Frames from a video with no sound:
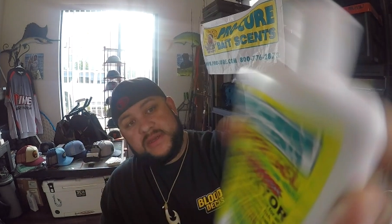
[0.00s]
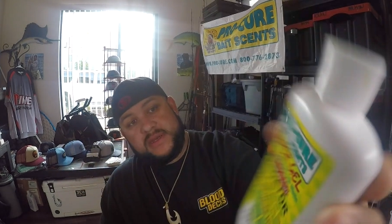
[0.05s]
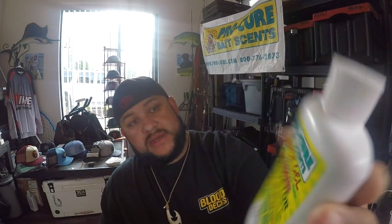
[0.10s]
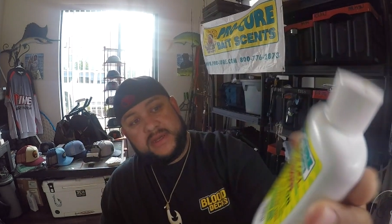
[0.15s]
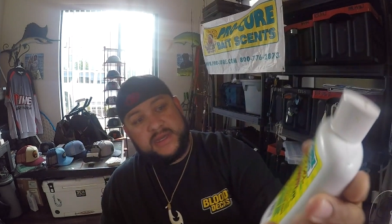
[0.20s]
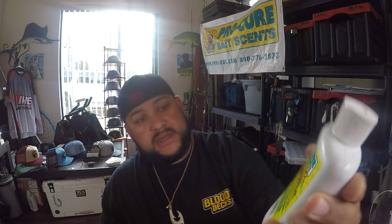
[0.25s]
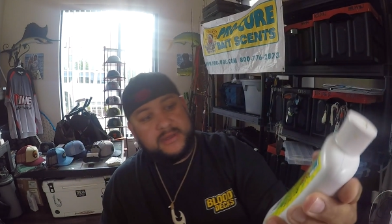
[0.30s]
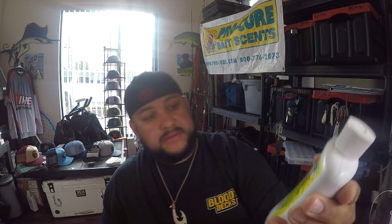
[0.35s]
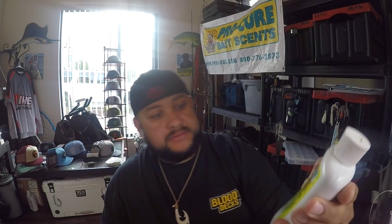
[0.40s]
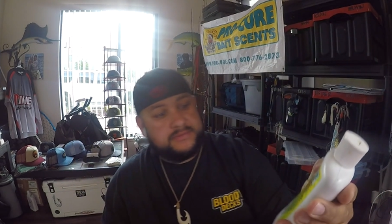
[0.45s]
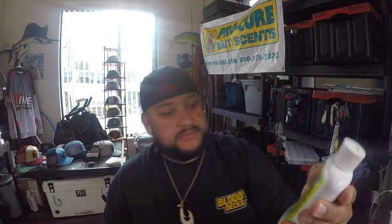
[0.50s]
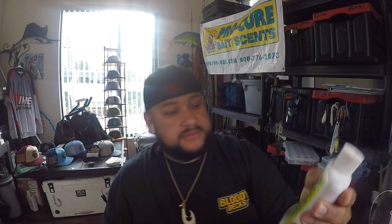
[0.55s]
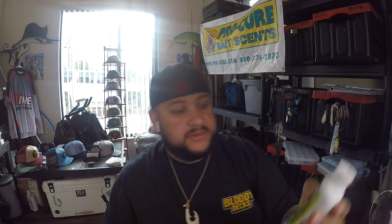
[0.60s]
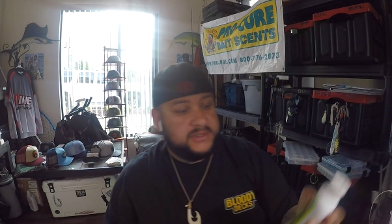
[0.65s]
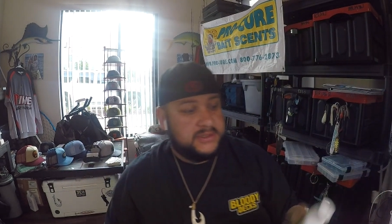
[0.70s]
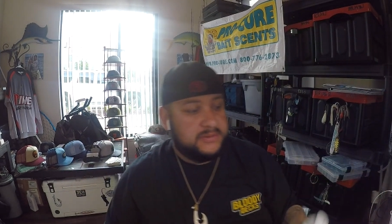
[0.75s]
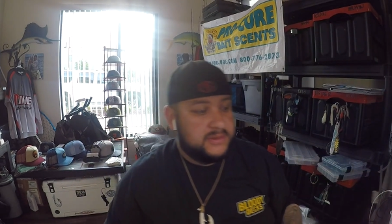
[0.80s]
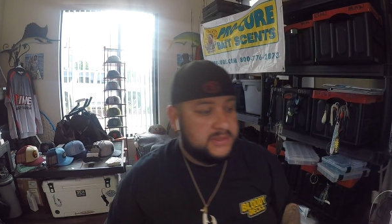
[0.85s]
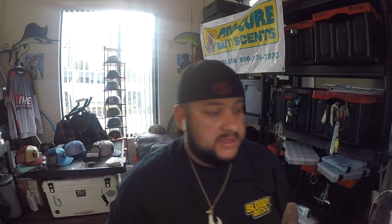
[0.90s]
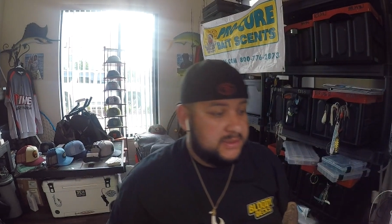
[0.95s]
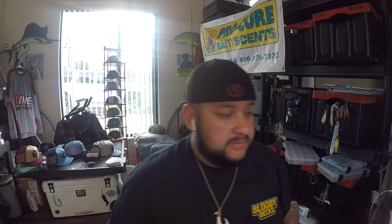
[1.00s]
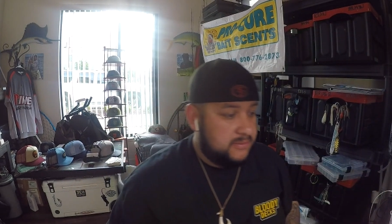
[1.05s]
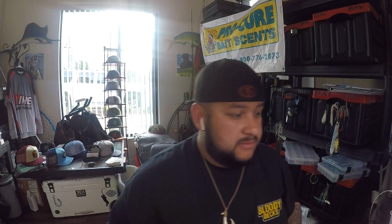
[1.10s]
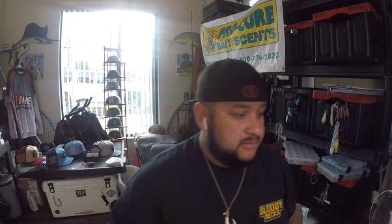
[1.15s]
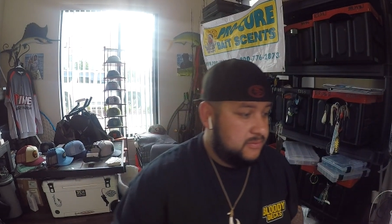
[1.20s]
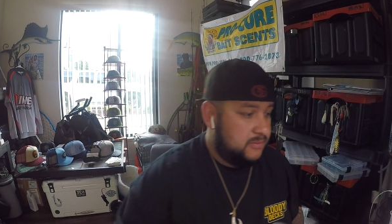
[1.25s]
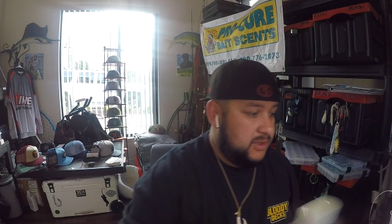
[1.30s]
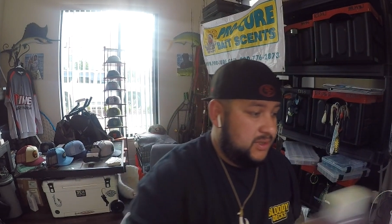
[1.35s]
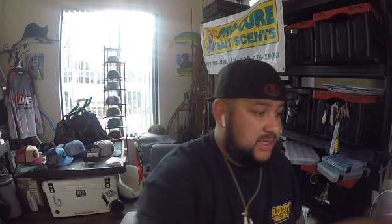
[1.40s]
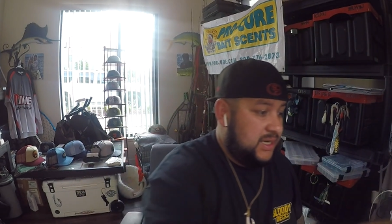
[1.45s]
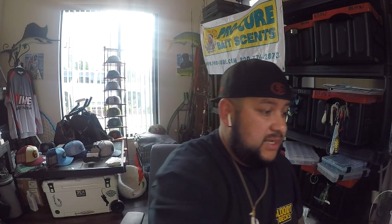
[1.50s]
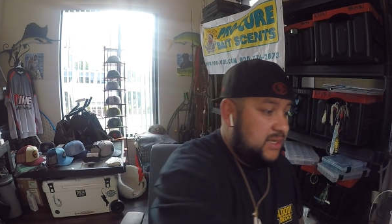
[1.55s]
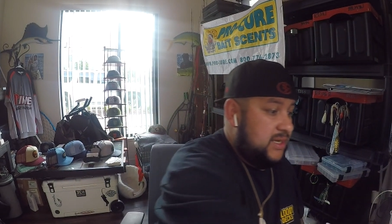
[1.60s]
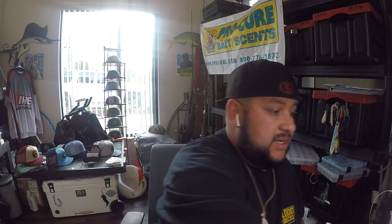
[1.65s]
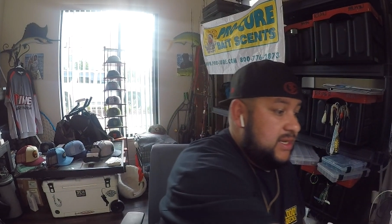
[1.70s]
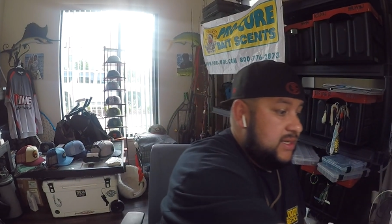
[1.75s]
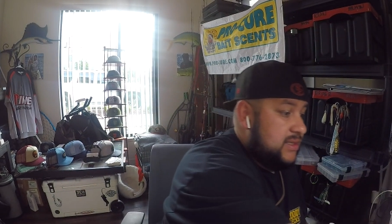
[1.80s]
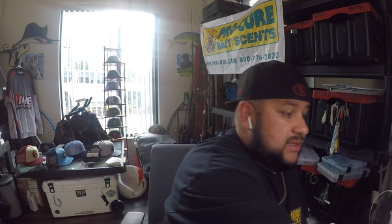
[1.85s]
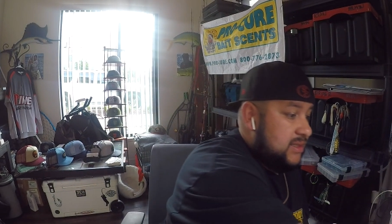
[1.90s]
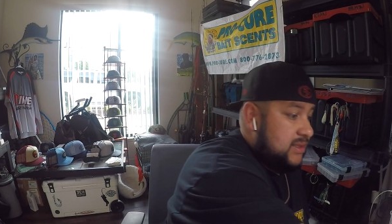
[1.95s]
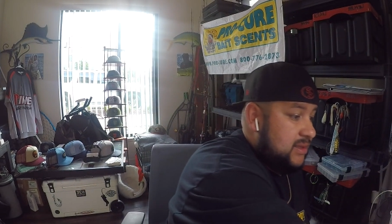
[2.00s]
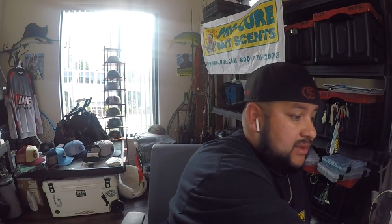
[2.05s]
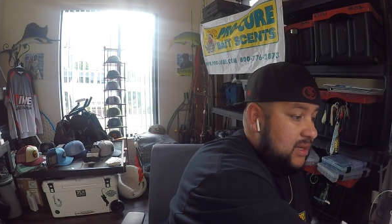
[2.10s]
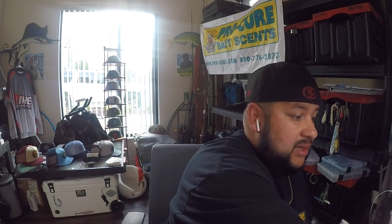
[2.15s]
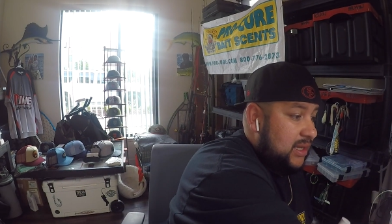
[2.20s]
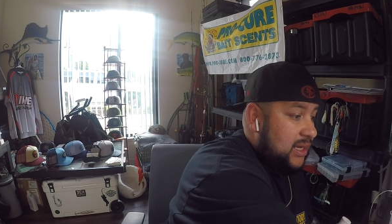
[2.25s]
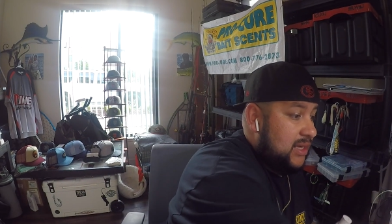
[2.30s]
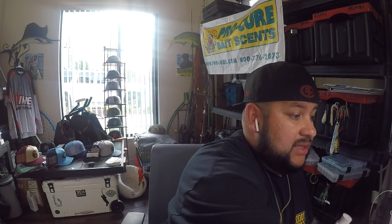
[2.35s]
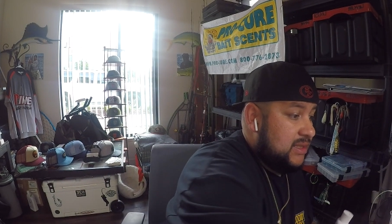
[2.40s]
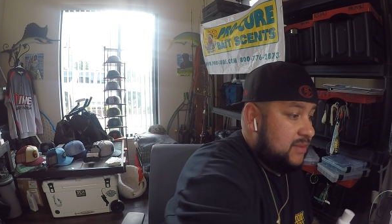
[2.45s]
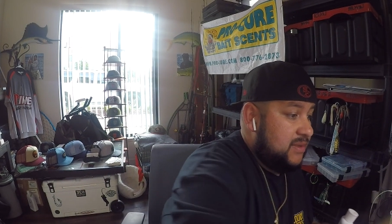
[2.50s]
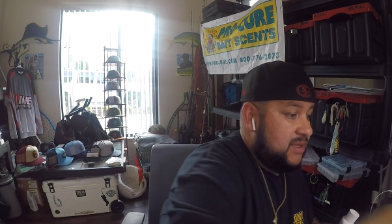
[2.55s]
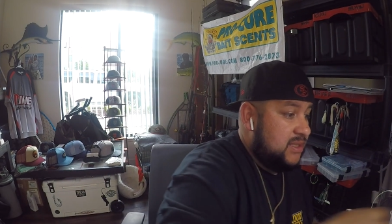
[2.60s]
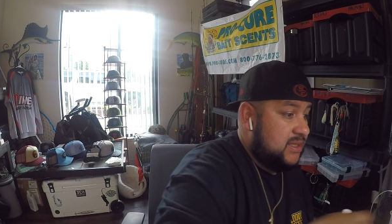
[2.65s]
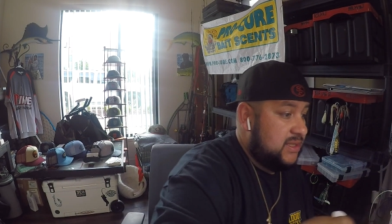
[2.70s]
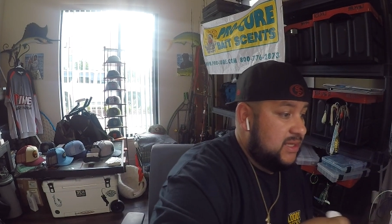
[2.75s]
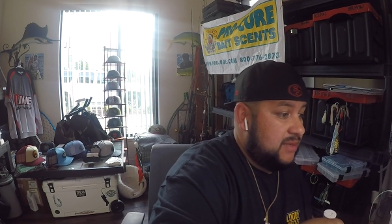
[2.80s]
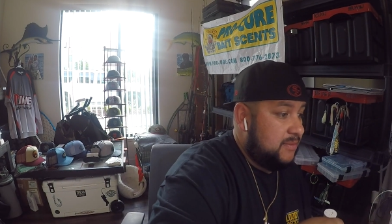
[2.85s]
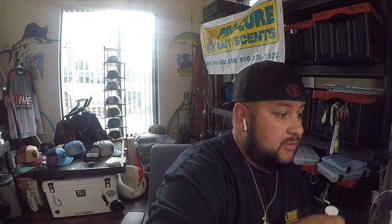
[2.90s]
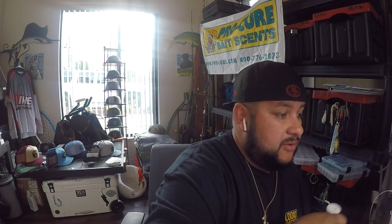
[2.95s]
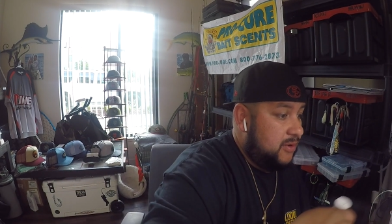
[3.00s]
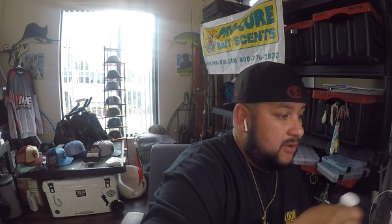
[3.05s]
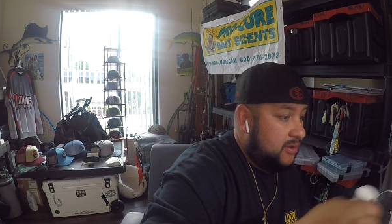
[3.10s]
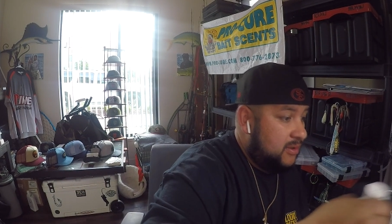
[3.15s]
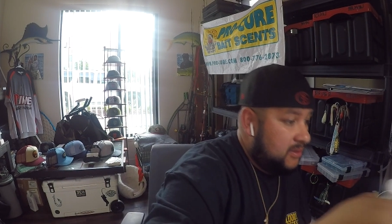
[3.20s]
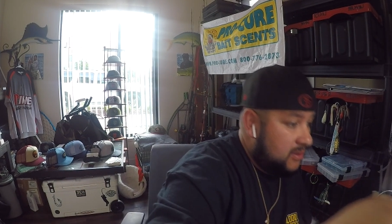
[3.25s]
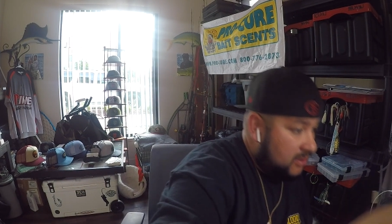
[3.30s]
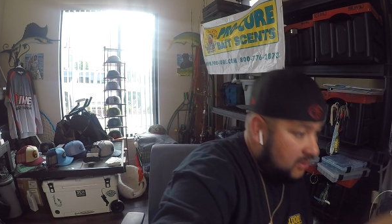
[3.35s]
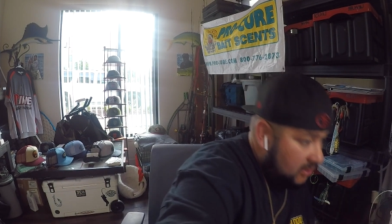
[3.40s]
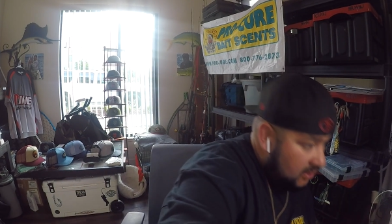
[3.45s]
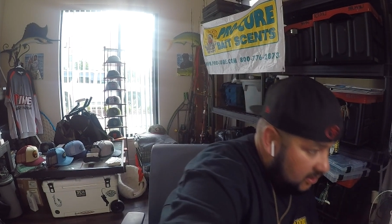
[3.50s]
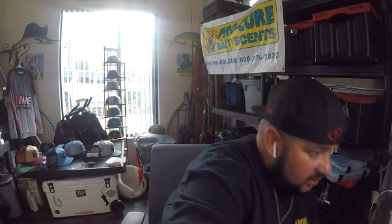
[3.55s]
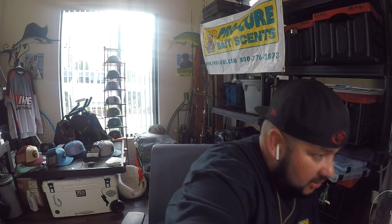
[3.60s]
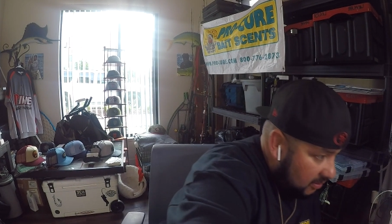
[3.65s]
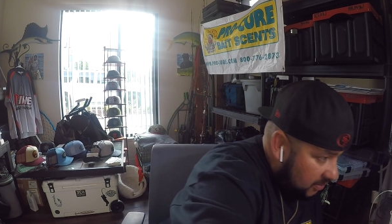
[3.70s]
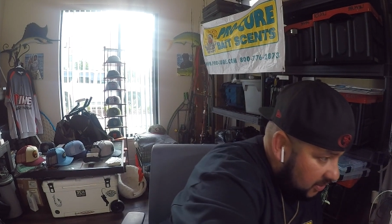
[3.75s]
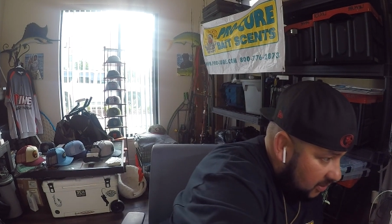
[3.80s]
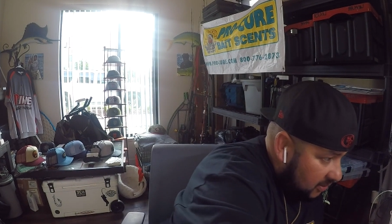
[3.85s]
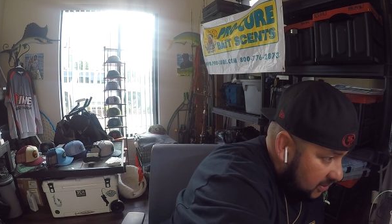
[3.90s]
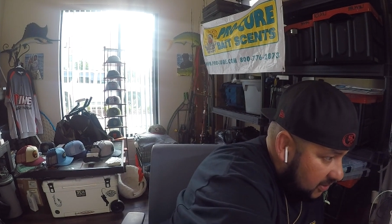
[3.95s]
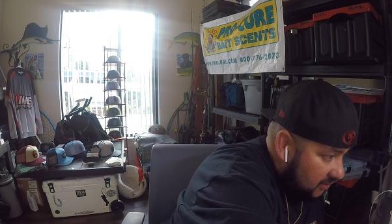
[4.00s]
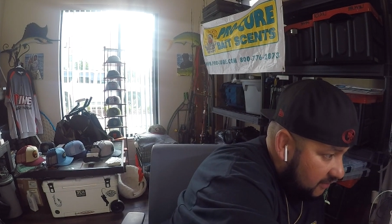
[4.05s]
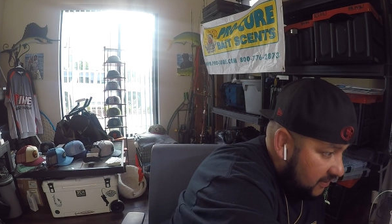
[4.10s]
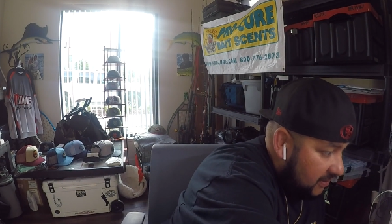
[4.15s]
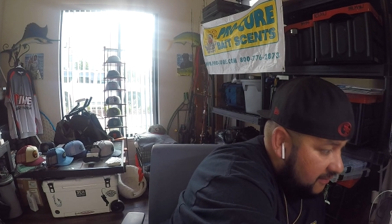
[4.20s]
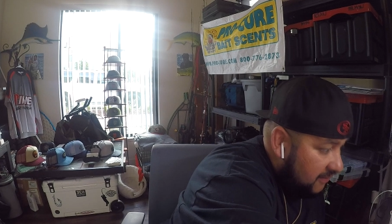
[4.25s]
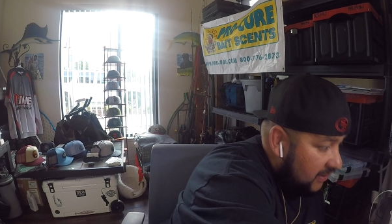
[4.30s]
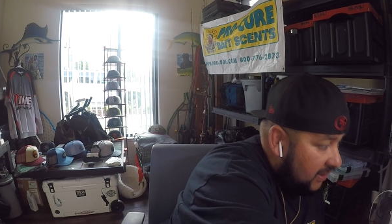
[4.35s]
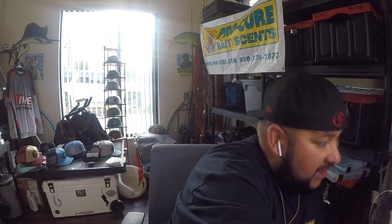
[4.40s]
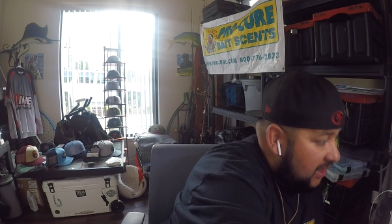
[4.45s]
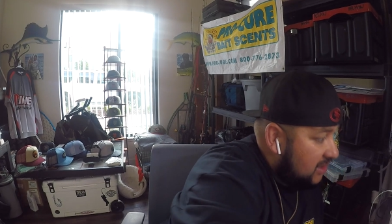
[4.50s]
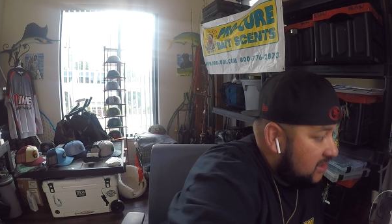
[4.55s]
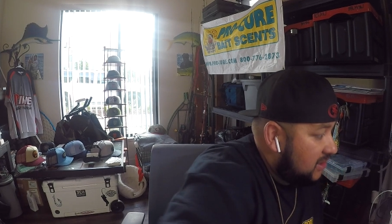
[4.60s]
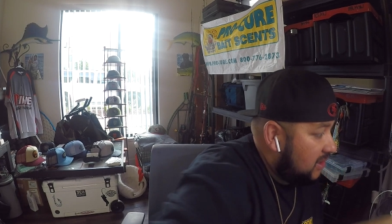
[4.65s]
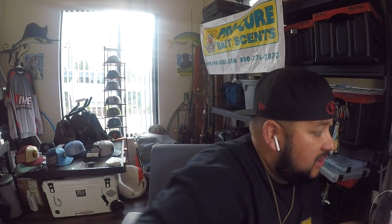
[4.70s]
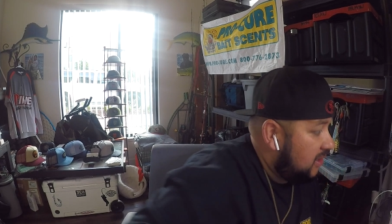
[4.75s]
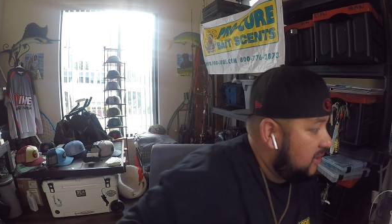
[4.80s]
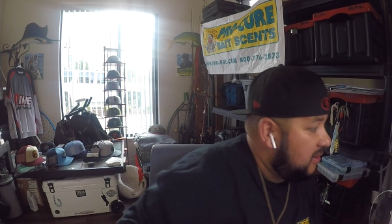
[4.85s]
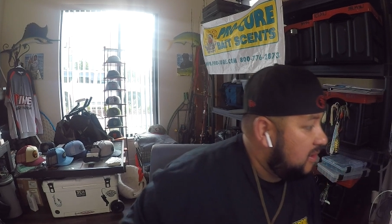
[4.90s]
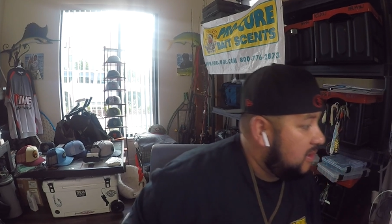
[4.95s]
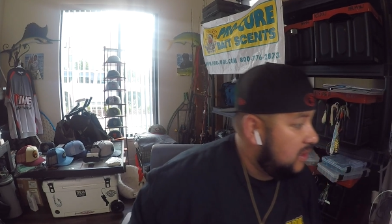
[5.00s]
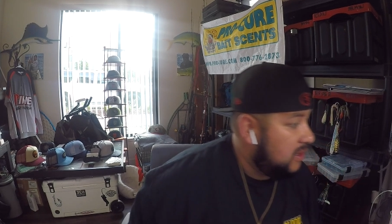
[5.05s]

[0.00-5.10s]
What that does is it allows them to see it more. You know, they're both UV flash there.